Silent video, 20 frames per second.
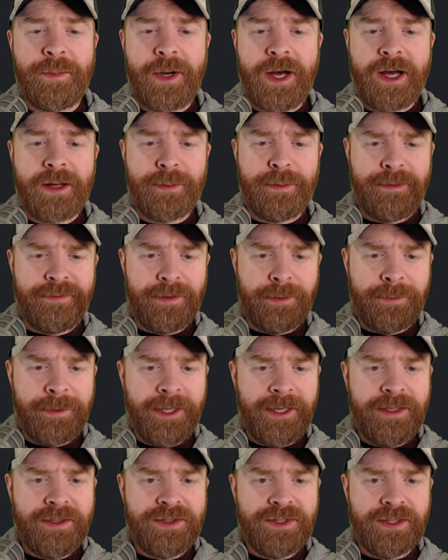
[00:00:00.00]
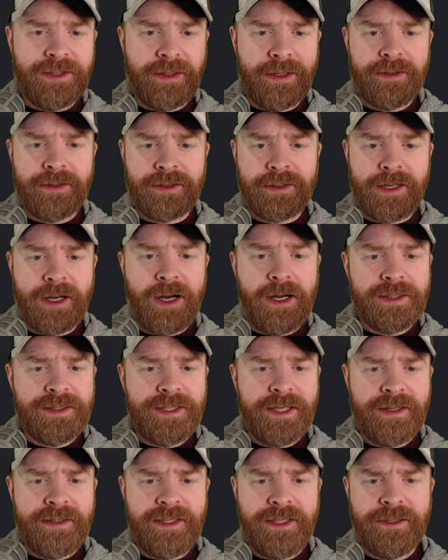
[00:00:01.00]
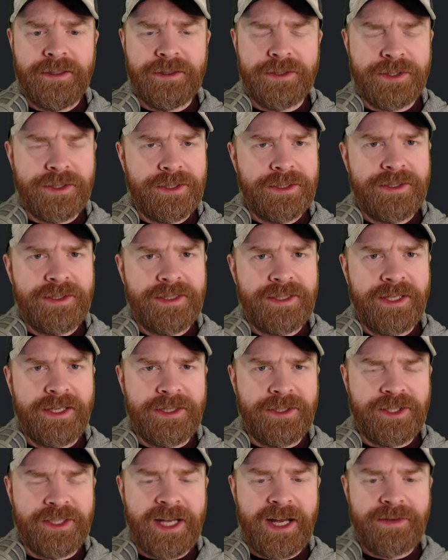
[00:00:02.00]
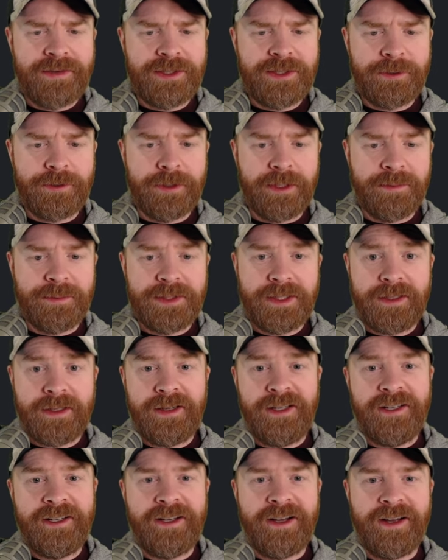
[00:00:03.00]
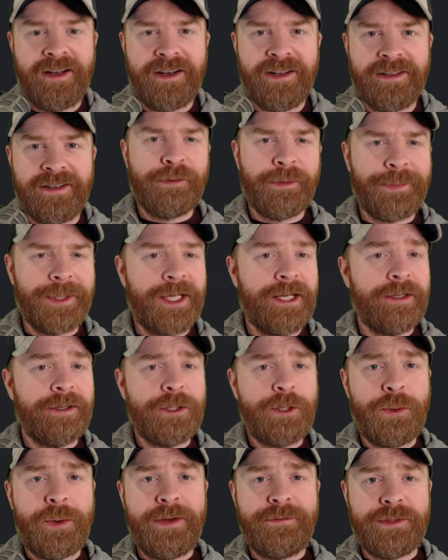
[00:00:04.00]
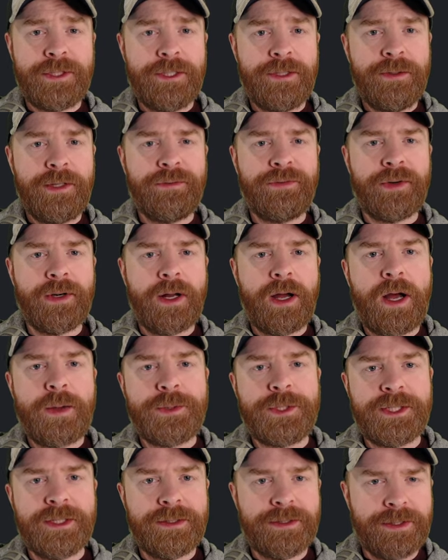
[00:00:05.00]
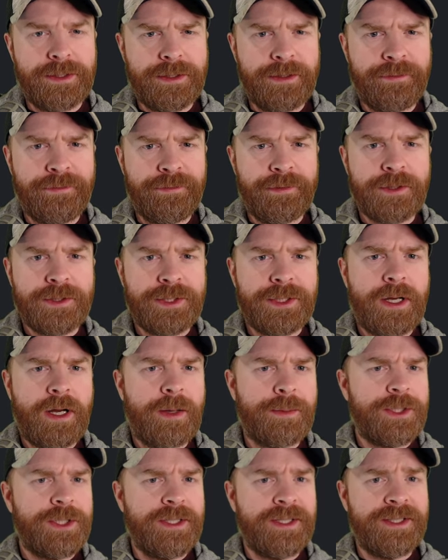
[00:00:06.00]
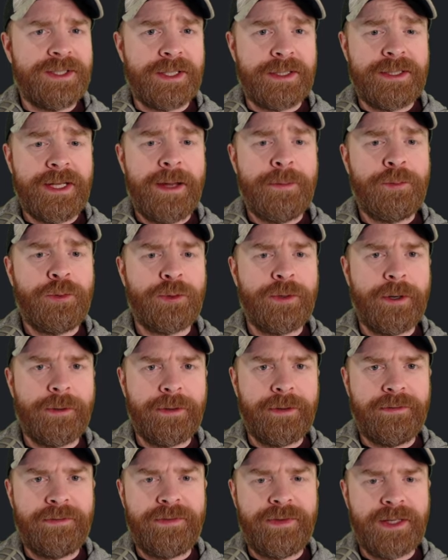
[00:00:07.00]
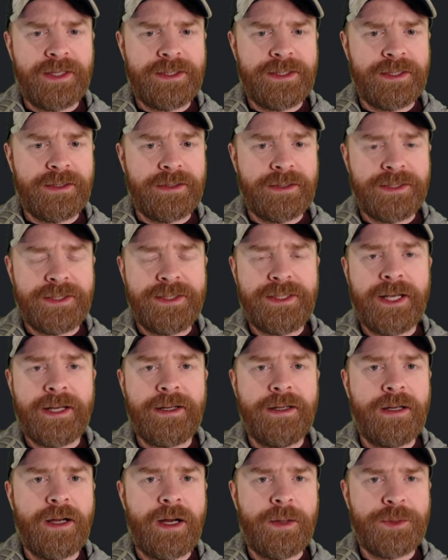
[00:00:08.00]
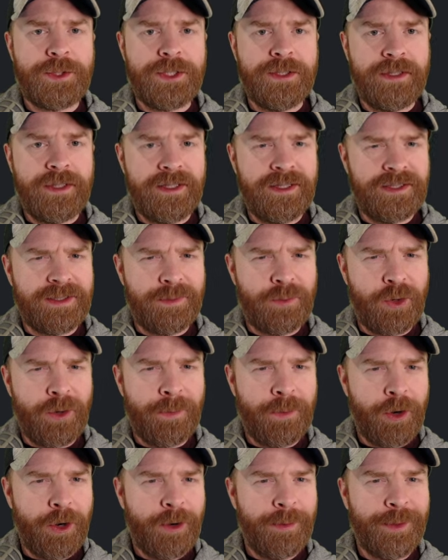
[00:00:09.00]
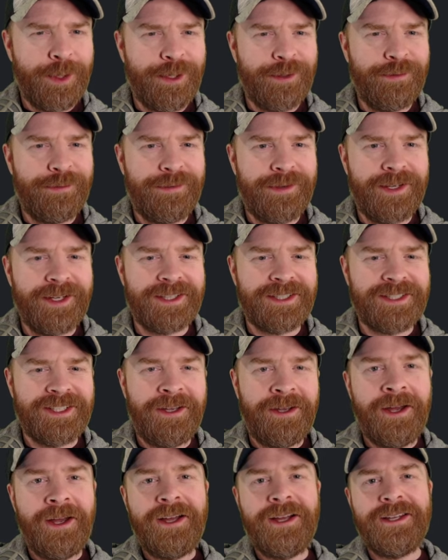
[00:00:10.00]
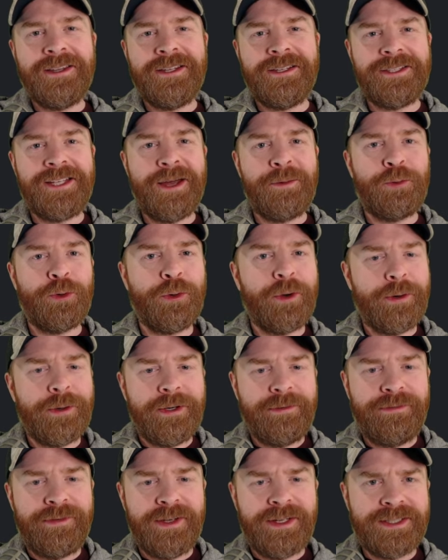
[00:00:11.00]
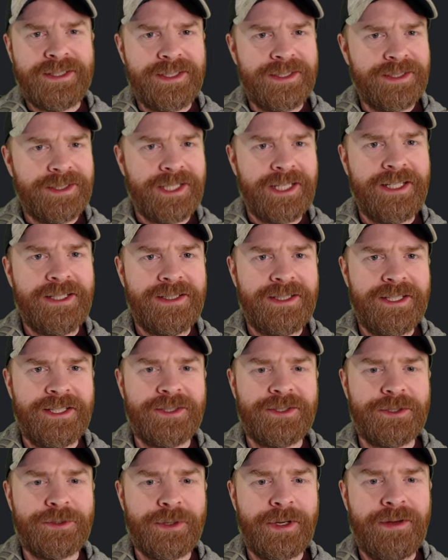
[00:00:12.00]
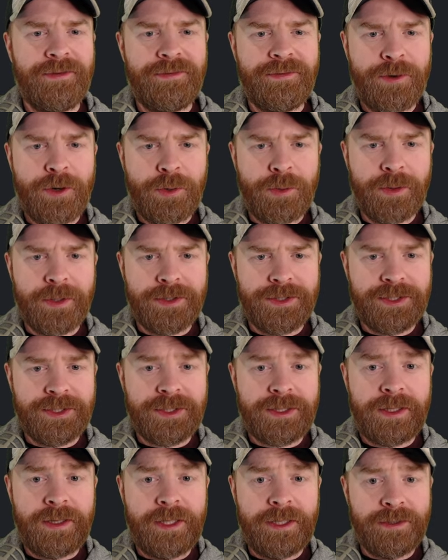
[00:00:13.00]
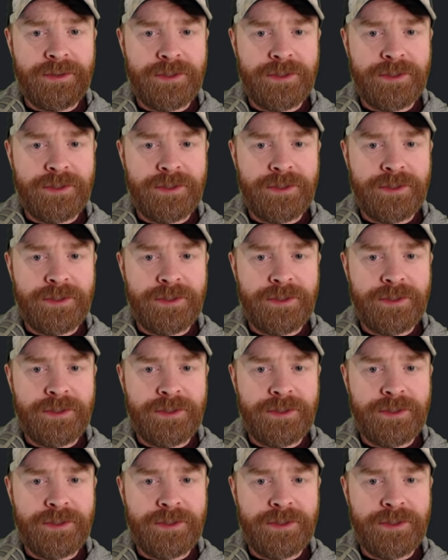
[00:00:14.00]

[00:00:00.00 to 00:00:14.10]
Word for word: bottom of the page and under Content here, it should say JavaScript. Click on it. From here, you have two different options. The first option is a temporary fix, and the second option is a more permanent fix. The temporary fix is easy and straightforward. Just click